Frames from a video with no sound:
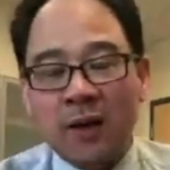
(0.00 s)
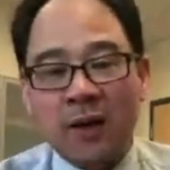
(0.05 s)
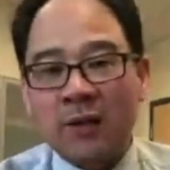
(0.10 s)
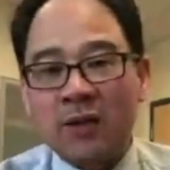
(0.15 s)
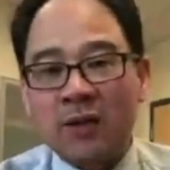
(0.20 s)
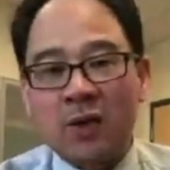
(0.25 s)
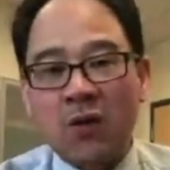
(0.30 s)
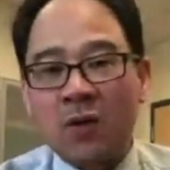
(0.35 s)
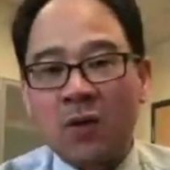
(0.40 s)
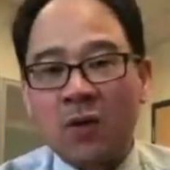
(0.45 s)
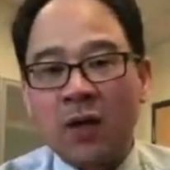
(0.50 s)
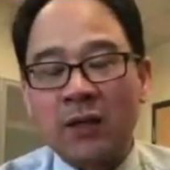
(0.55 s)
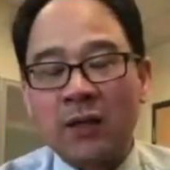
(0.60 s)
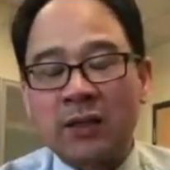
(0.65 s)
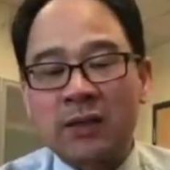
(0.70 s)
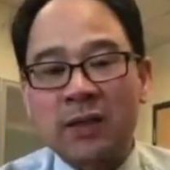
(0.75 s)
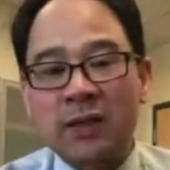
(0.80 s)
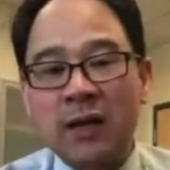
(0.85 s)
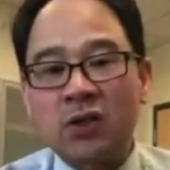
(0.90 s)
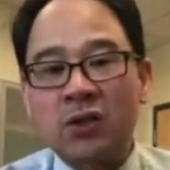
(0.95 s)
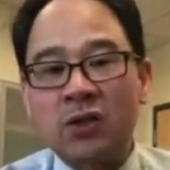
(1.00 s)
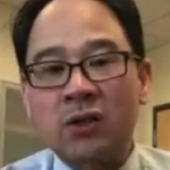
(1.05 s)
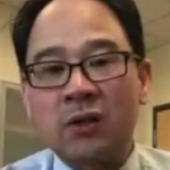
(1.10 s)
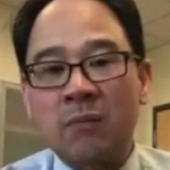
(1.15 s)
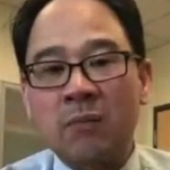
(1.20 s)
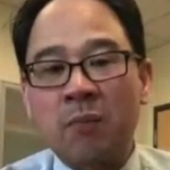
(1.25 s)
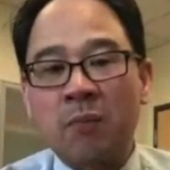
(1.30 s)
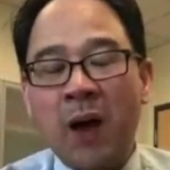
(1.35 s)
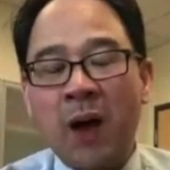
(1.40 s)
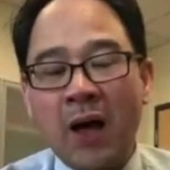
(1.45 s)
And so it's such
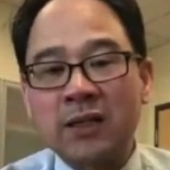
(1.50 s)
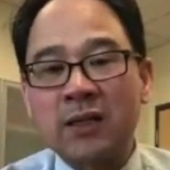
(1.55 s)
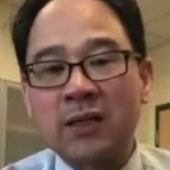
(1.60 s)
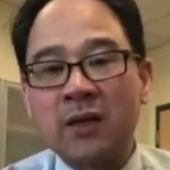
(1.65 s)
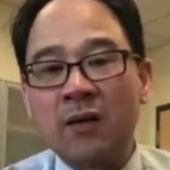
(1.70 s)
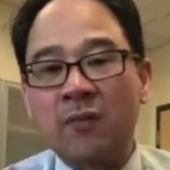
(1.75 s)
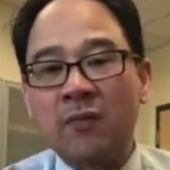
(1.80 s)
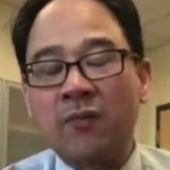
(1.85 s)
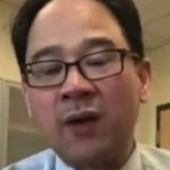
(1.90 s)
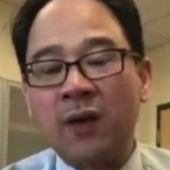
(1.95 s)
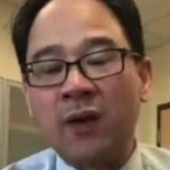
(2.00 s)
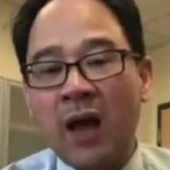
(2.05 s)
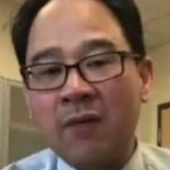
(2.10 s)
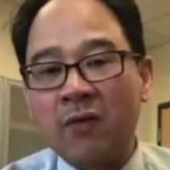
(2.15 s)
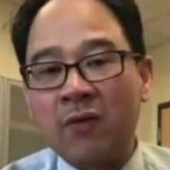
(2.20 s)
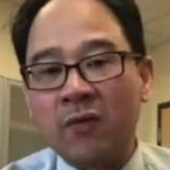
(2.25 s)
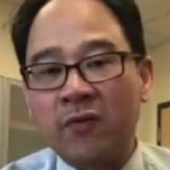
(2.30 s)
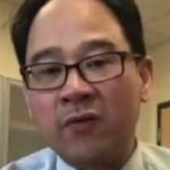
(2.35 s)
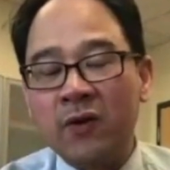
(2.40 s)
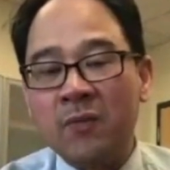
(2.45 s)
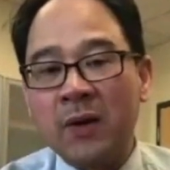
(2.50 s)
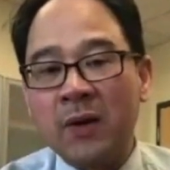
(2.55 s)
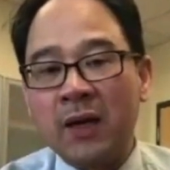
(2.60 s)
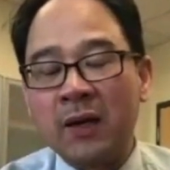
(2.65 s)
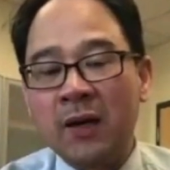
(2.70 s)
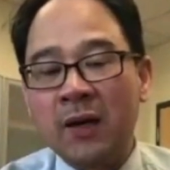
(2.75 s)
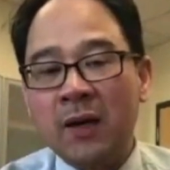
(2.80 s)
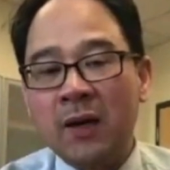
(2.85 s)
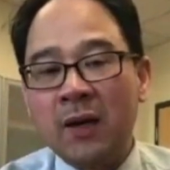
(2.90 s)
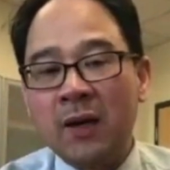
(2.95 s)
positive,
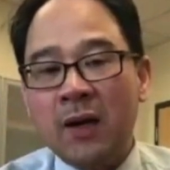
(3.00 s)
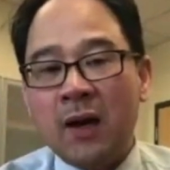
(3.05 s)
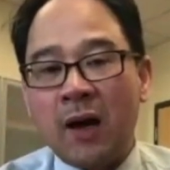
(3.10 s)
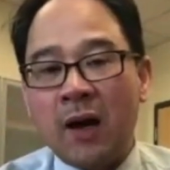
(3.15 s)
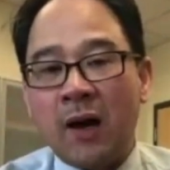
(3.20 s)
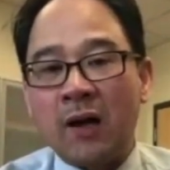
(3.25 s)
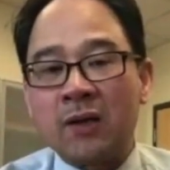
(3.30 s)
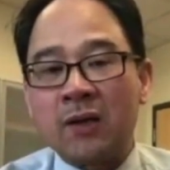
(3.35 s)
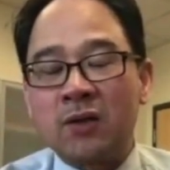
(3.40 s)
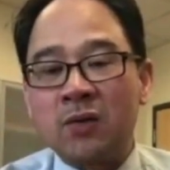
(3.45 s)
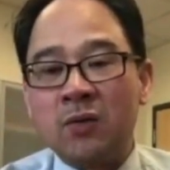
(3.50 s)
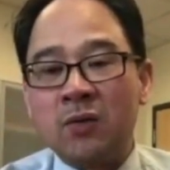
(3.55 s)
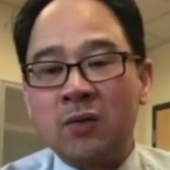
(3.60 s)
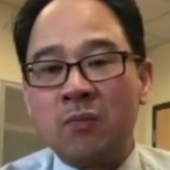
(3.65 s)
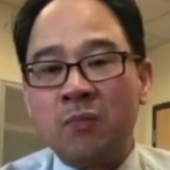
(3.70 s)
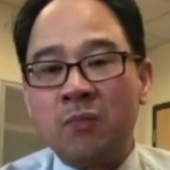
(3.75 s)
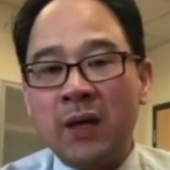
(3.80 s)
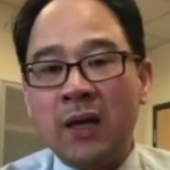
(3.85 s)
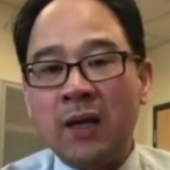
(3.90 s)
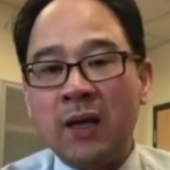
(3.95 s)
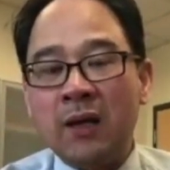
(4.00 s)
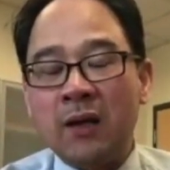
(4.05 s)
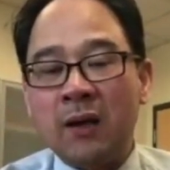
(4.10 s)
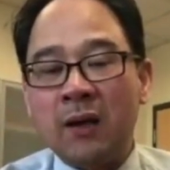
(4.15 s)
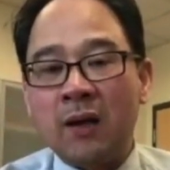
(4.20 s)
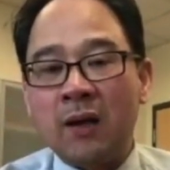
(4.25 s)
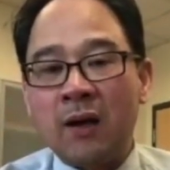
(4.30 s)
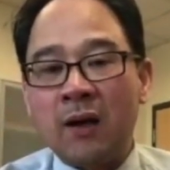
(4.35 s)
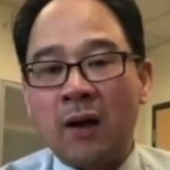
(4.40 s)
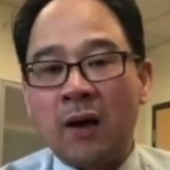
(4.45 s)
life-affirming uh, to be
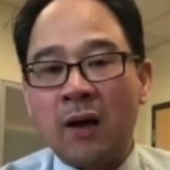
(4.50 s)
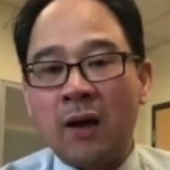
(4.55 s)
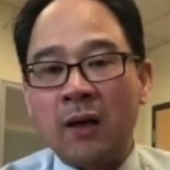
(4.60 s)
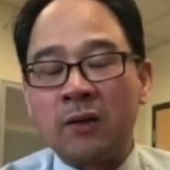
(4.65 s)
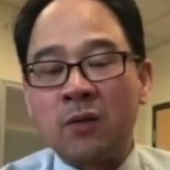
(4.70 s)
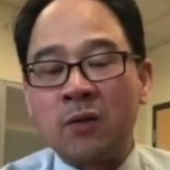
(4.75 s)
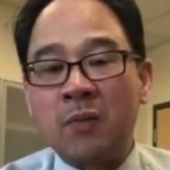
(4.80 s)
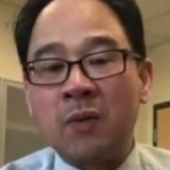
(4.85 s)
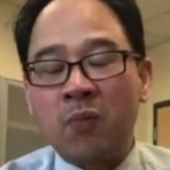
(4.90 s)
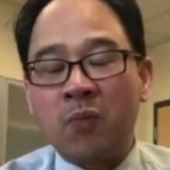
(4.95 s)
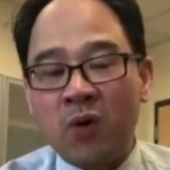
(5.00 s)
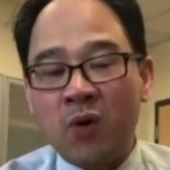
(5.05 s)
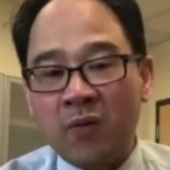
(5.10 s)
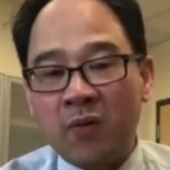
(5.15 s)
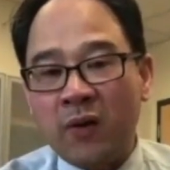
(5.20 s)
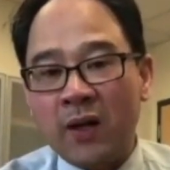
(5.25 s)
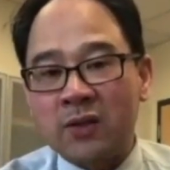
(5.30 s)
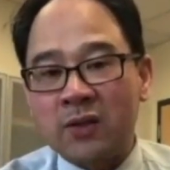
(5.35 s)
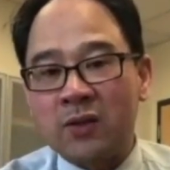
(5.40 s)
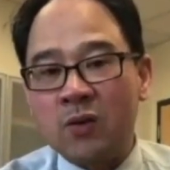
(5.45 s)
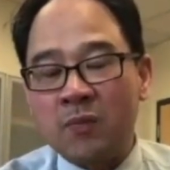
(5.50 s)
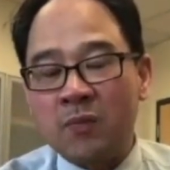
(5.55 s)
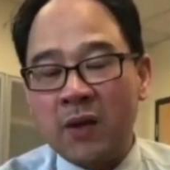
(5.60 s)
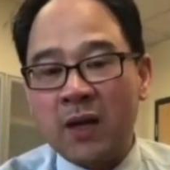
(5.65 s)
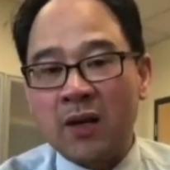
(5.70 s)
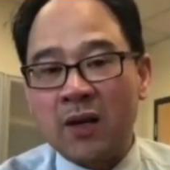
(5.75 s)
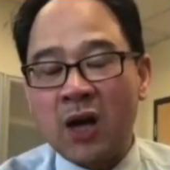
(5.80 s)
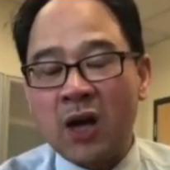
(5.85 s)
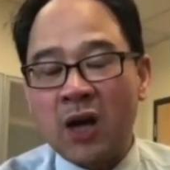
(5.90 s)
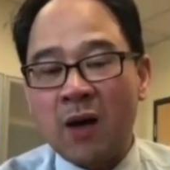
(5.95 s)
uh, and to be privileged to
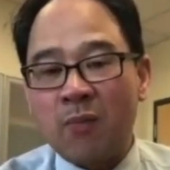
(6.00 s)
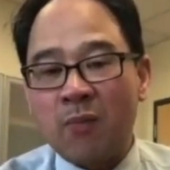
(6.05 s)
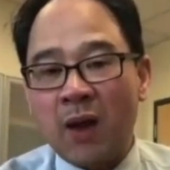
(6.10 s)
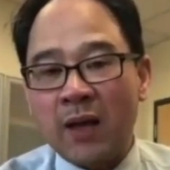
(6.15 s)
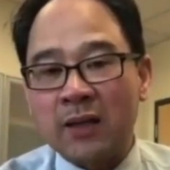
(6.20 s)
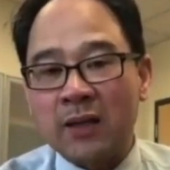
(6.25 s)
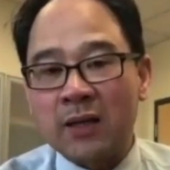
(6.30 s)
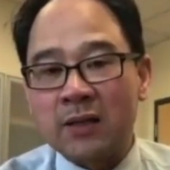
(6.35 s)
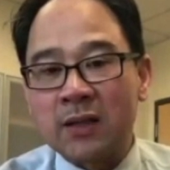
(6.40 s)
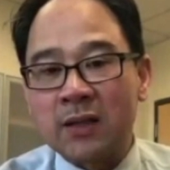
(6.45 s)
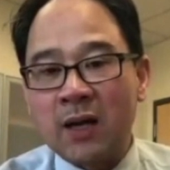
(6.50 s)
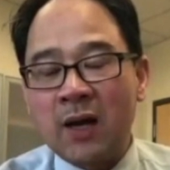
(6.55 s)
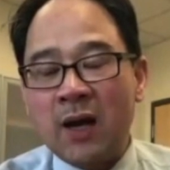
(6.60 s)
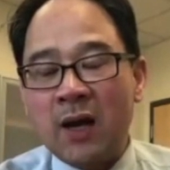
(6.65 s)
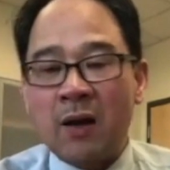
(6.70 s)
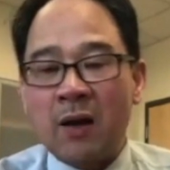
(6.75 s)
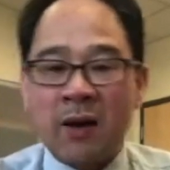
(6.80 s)
be in a job like this.